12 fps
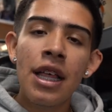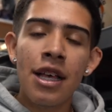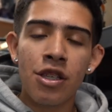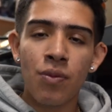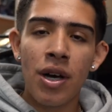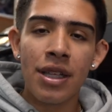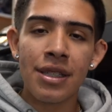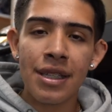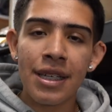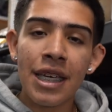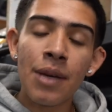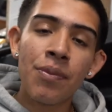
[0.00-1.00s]
as well as to
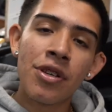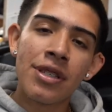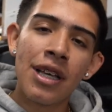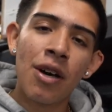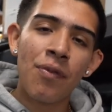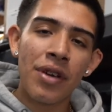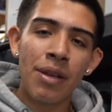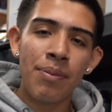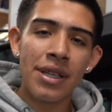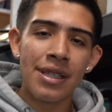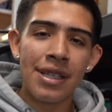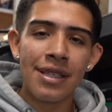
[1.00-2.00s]
keep yourself in
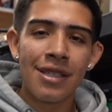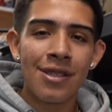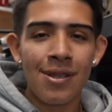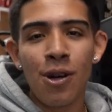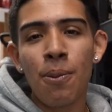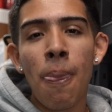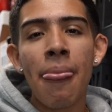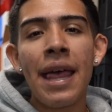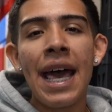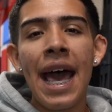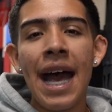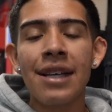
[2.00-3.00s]
business. So
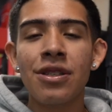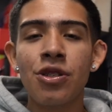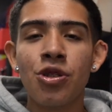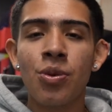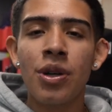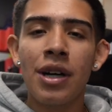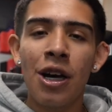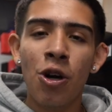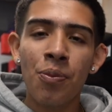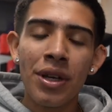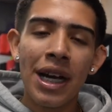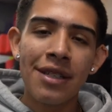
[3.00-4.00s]
as usual, I
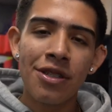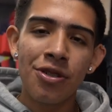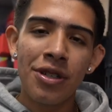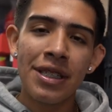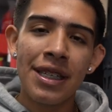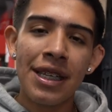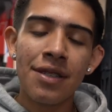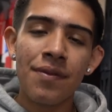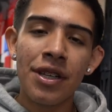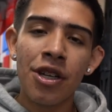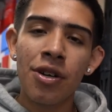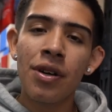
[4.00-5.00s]
hope you guys enjoyed today's
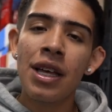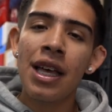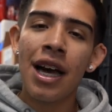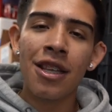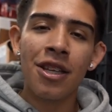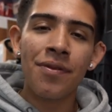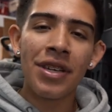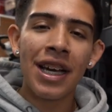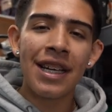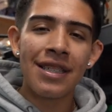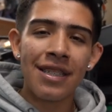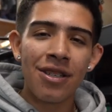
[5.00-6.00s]
video. I love you
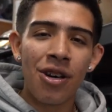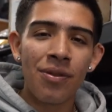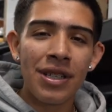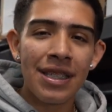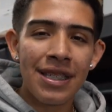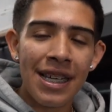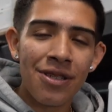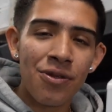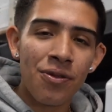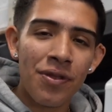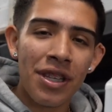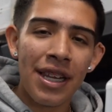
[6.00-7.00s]
guys as always. Stay
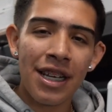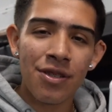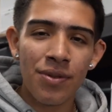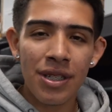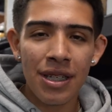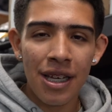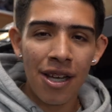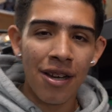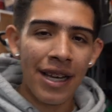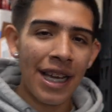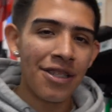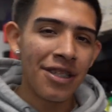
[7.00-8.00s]
tuned for the next one, and I'll
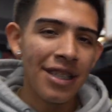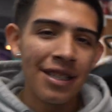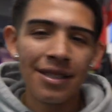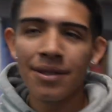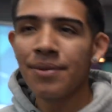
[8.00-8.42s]
catch you then.